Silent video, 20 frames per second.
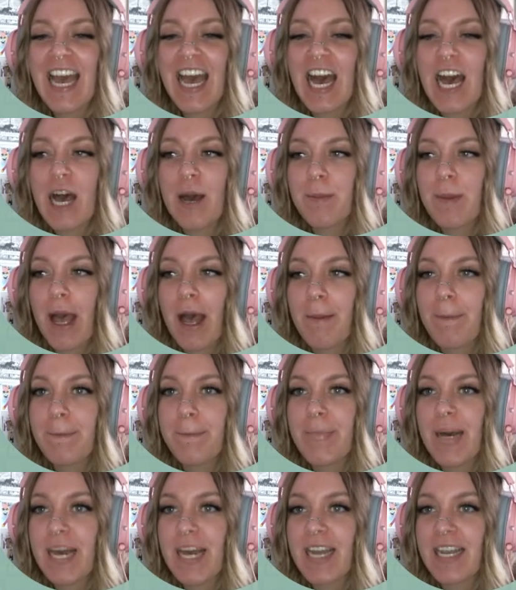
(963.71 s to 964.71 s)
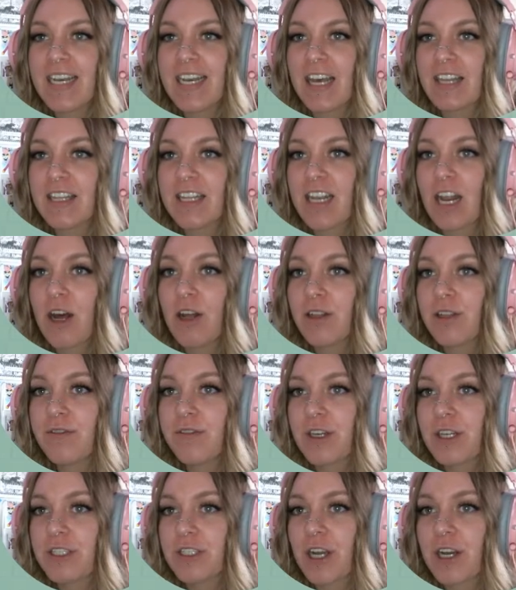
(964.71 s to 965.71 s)
But now that all
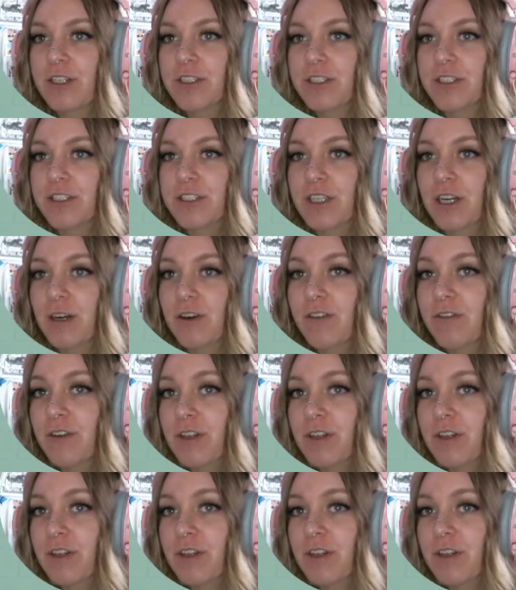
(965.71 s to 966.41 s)
of our doctors are,